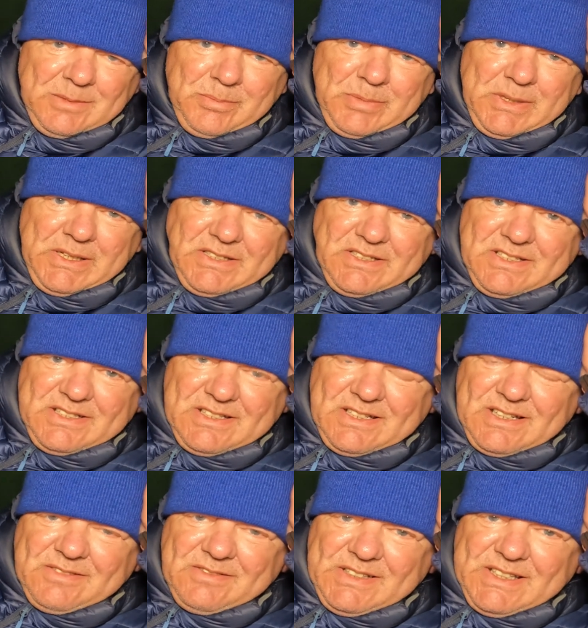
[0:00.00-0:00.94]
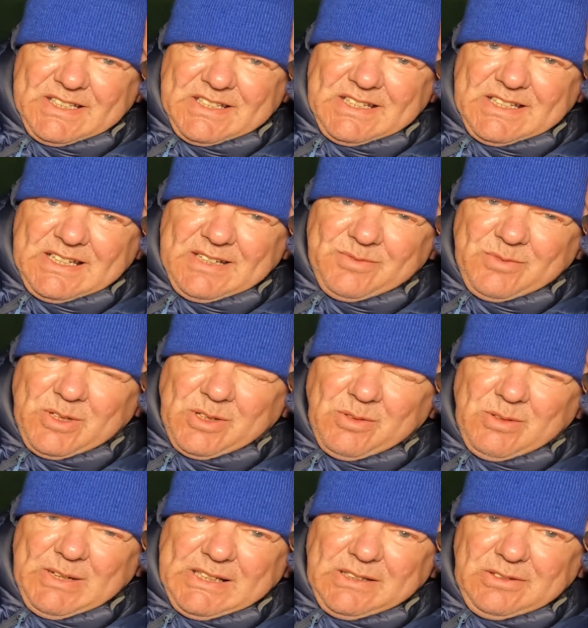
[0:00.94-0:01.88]
pitched now at the time, one
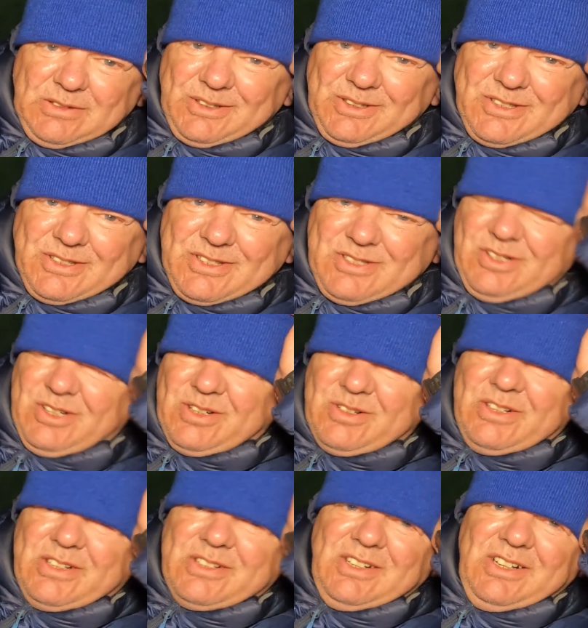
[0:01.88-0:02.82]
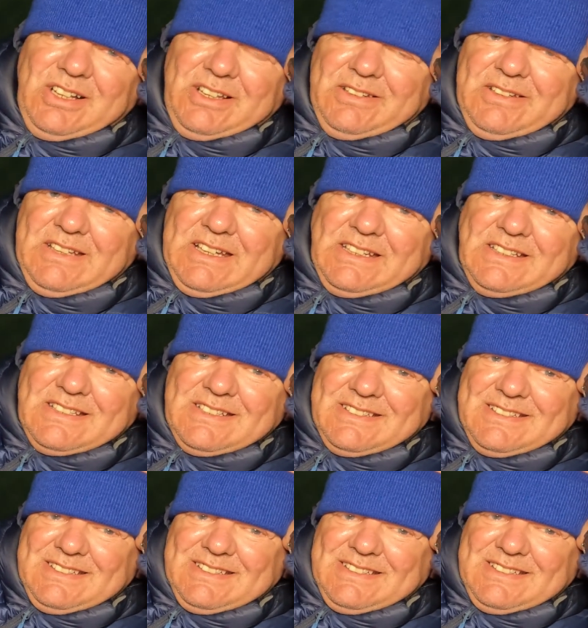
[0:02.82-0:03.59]
quite close, so I'm going to call it a night.